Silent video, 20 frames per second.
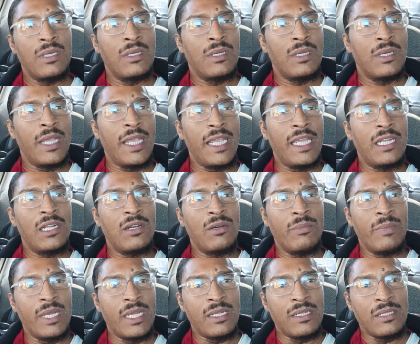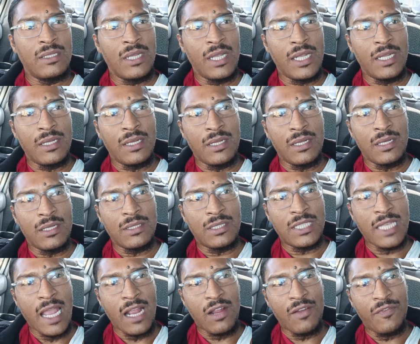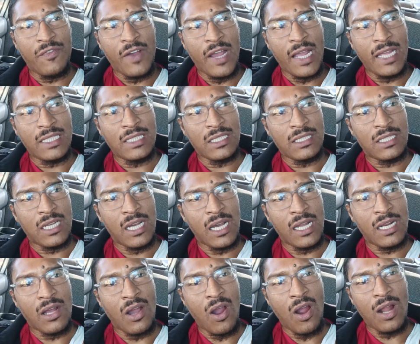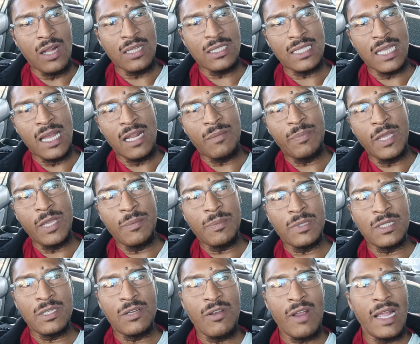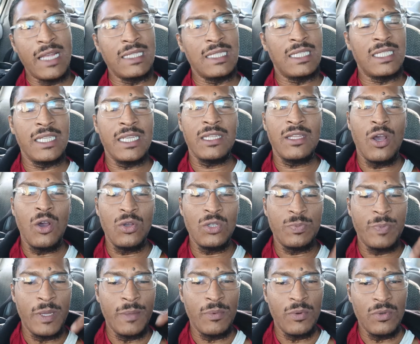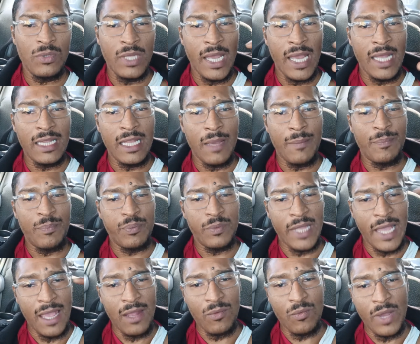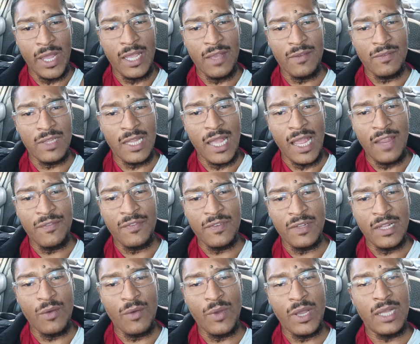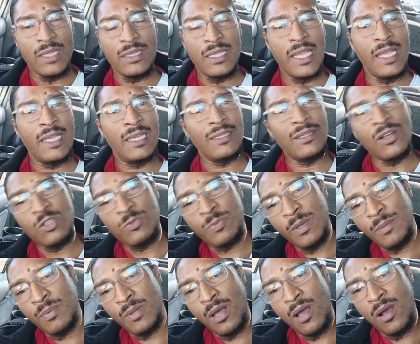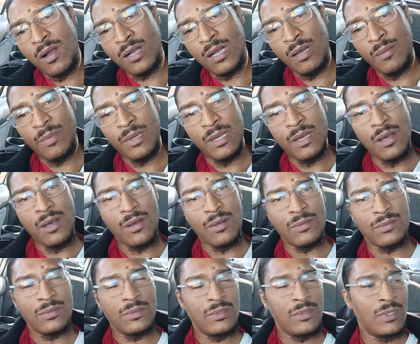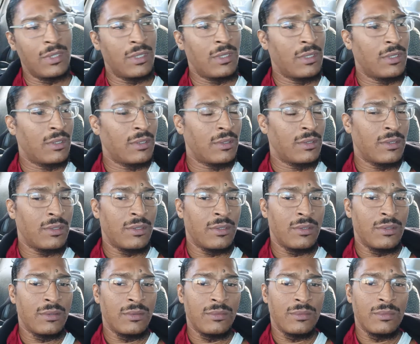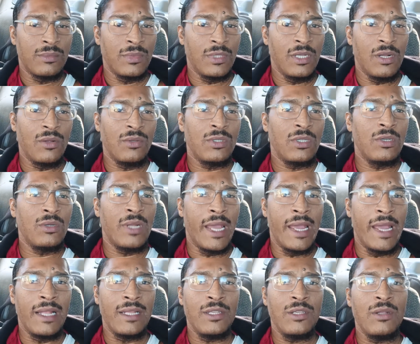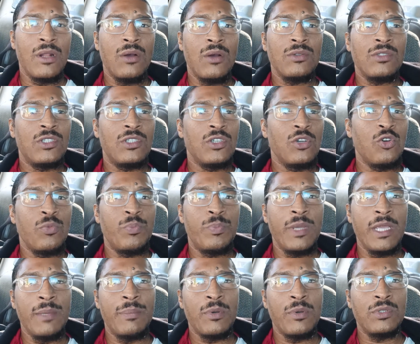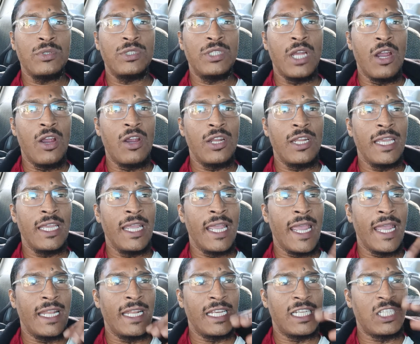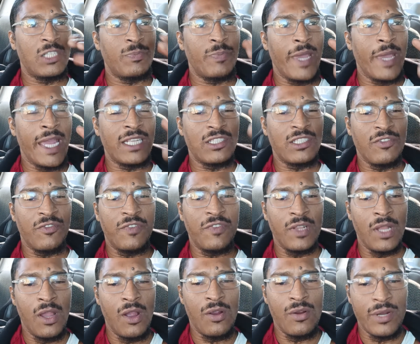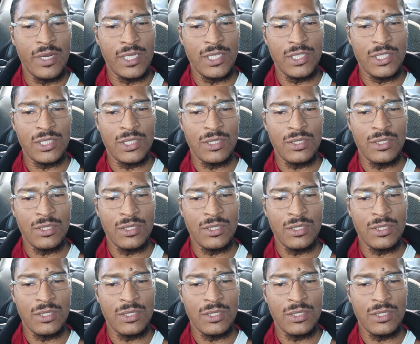eat them and sacrifice and cut hearts out of people and crazy shit, those people who had that way of life and that way of thinking, those people all come and gone. You don't do that. You don't do people dirty and expect to flourish.